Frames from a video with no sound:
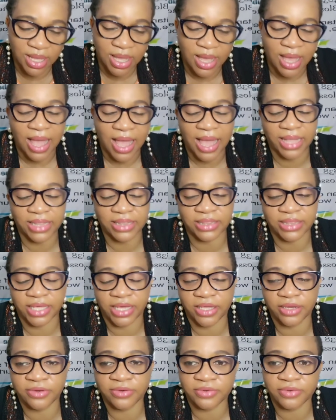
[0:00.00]
And
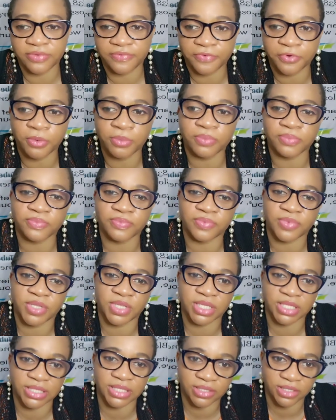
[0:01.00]
then from
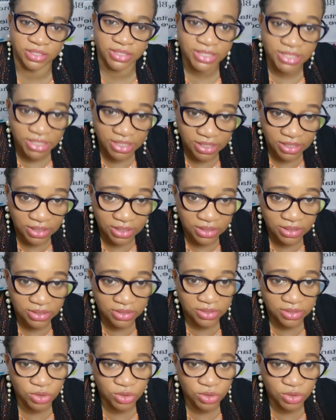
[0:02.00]
the 13